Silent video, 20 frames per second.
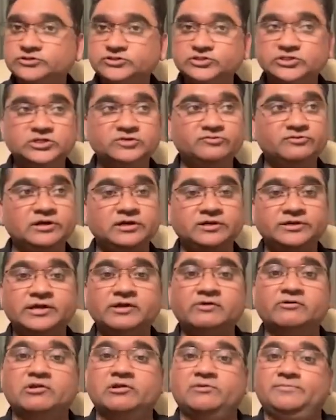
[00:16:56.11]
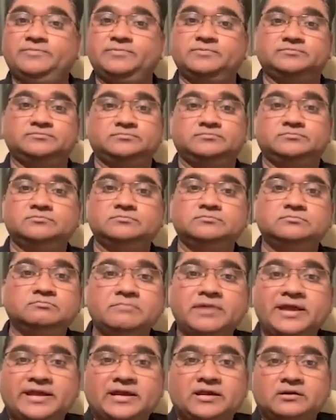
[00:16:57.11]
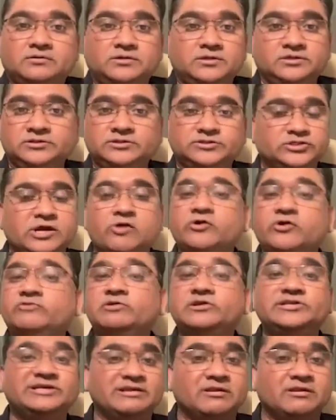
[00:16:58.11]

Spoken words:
then of course it will develop. This county will develop.